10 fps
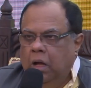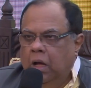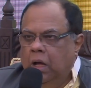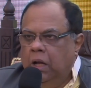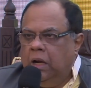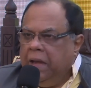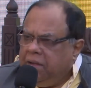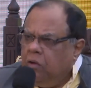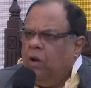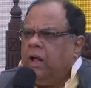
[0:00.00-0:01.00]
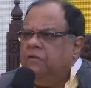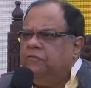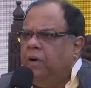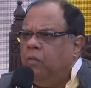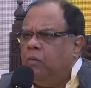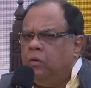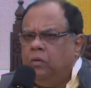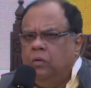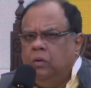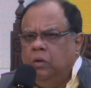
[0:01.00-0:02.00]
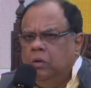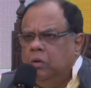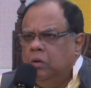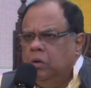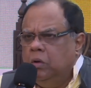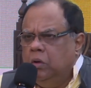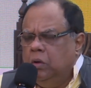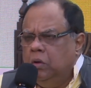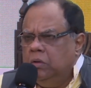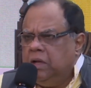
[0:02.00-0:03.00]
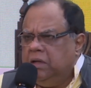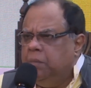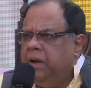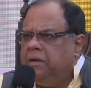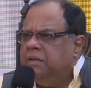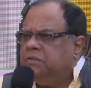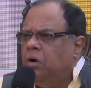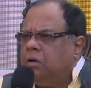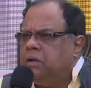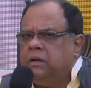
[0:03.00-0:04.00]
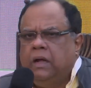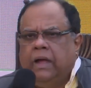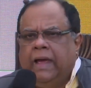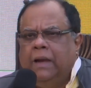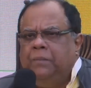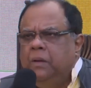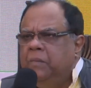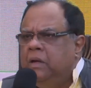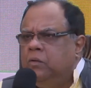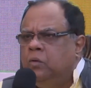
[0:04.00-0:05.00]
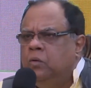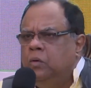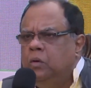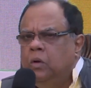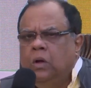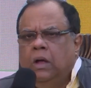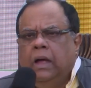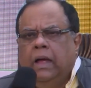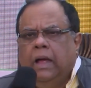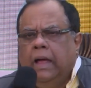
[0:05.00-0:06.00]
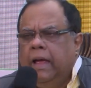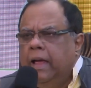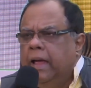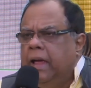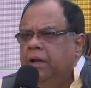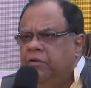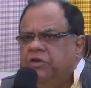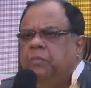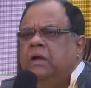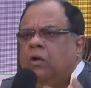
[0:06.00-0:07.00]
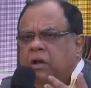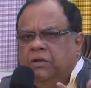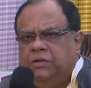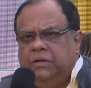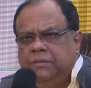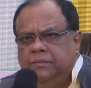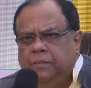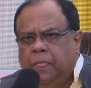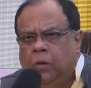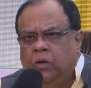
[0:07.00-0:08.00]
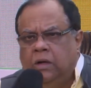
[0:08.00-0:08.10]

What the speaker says: Later on I found the debate is not helping me to enrich my knowledge only.